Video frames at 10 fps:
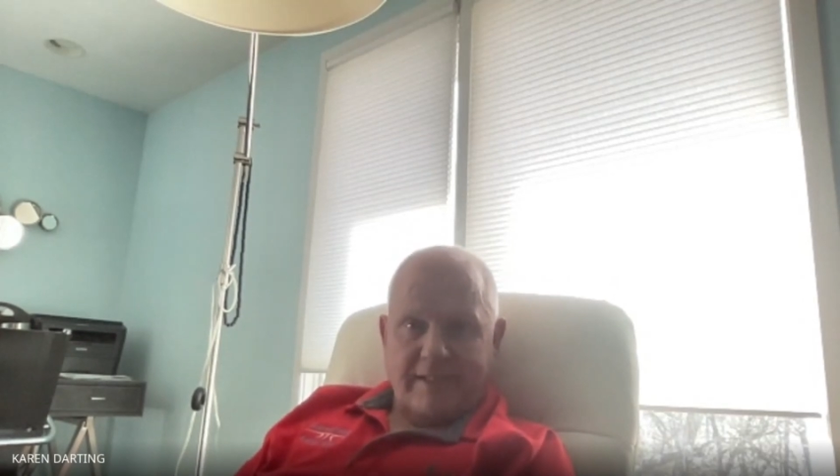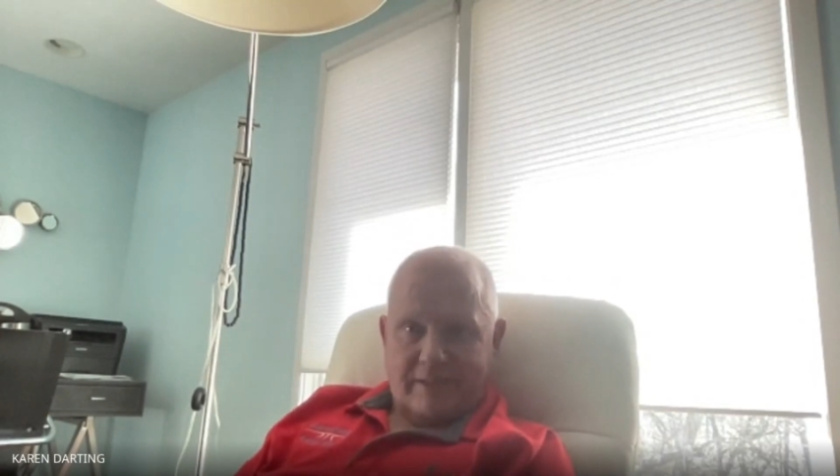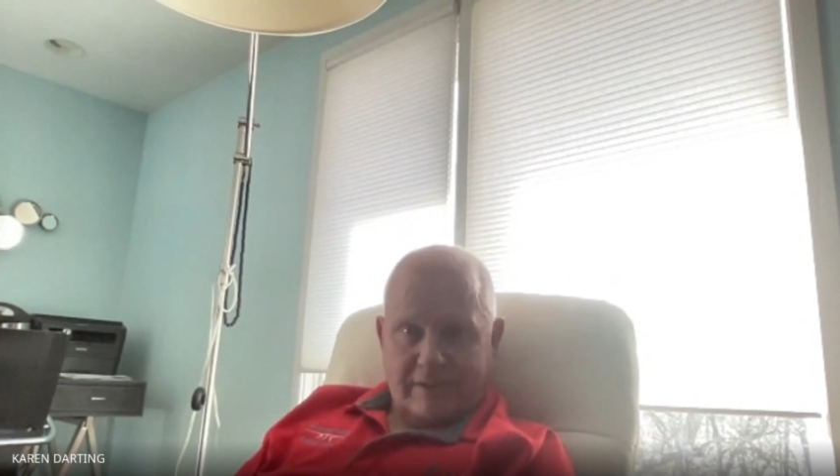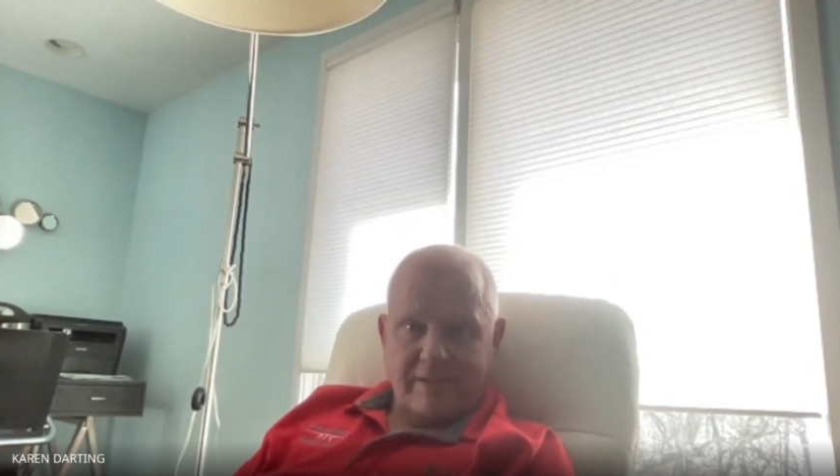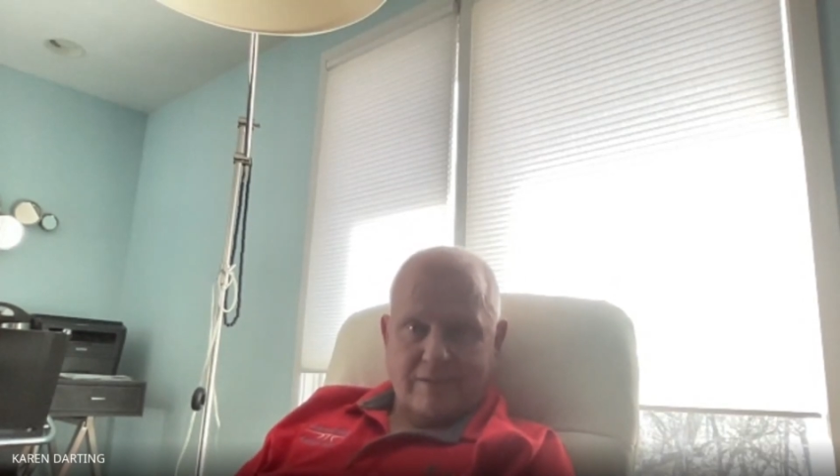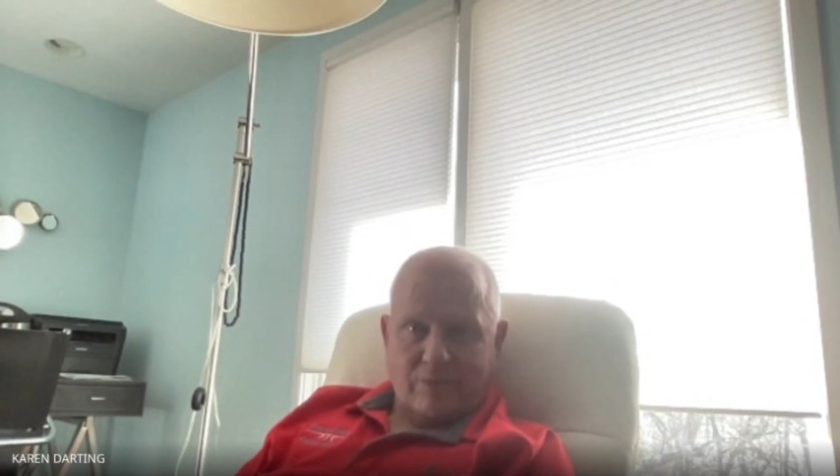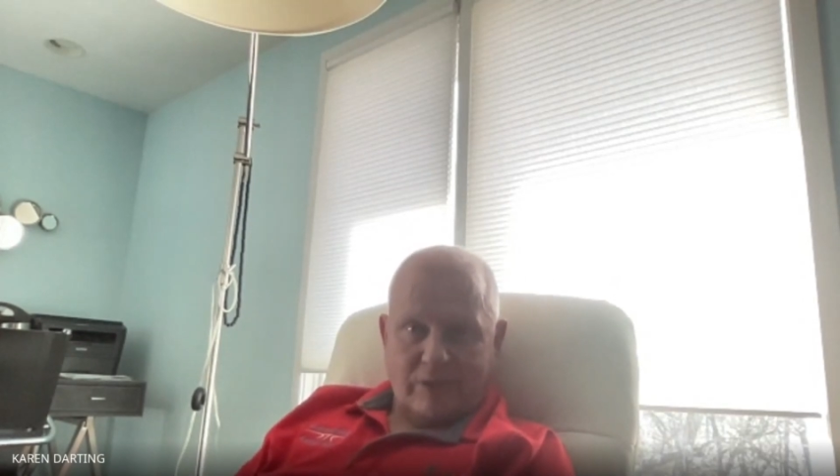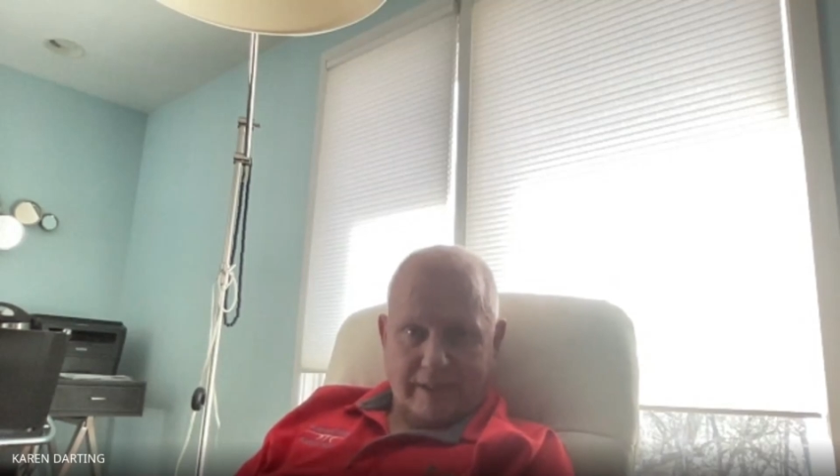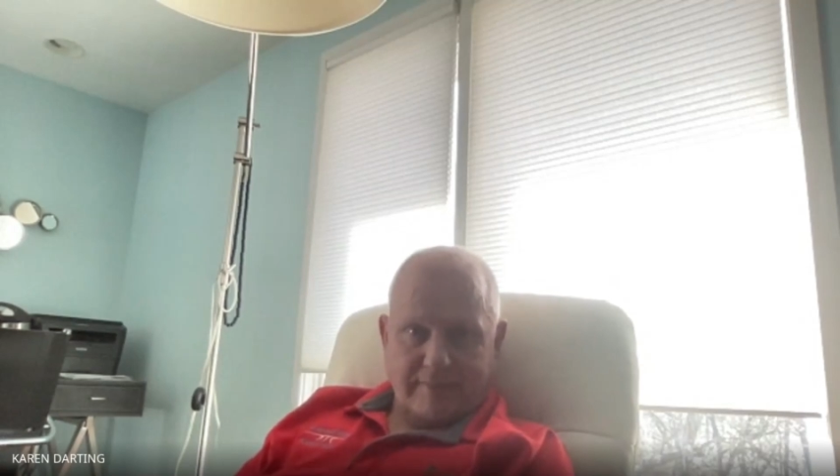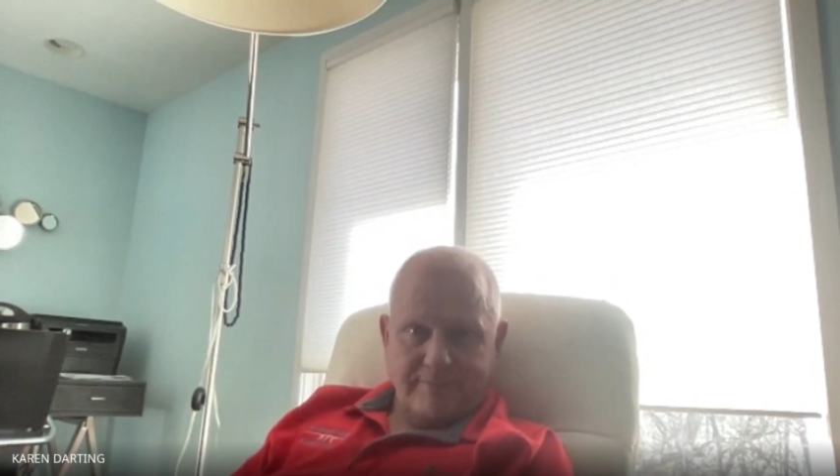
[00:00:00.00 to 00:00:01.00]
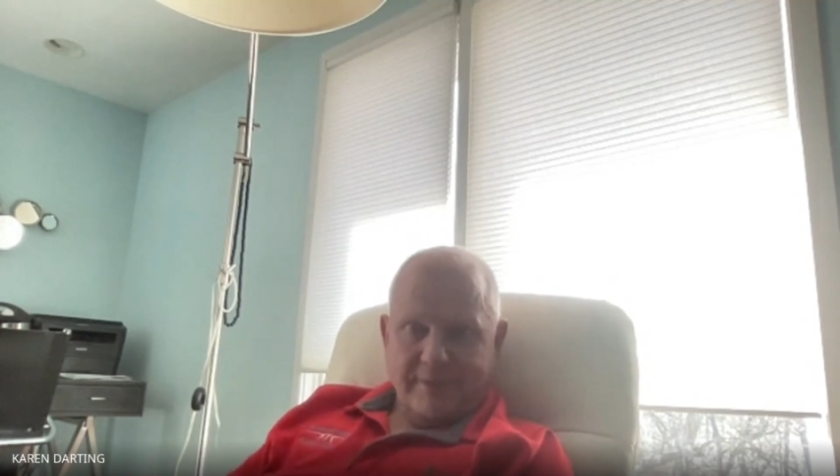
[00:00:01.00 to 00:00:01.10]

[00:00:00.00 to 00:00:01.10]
there is one.